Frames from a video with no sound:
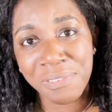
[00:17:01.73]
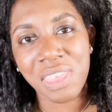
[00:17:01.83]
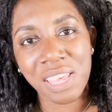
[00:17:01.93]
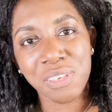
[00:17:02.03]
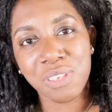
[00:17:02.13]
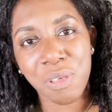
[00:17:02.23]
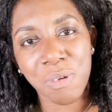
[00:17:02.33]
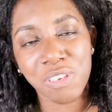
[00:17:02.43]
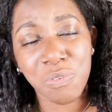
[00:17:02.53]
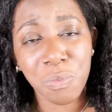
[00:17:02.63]
Thank you so
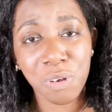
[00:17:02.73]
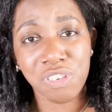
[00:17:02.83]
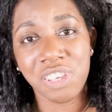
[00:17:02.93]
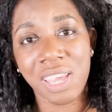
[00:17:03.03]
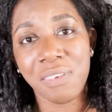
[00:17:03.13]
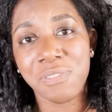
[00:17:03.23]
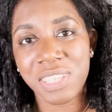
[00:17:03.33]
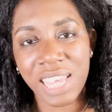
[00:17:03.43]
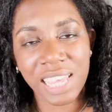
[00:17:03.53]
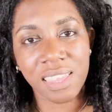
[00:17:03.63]
much for watching and for
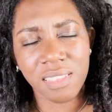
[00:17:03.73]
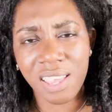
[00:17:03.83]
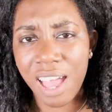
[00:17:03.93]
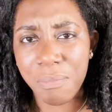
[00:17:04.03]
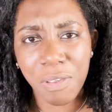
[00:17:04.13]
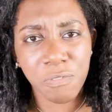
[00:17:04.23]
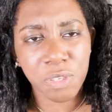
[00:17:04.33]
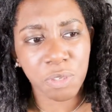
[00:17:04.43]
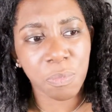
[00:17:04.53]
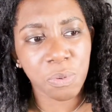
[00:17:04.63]
taking the time and for
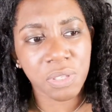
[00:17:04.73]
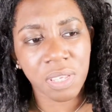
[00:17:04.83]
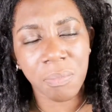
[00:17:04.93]
supporting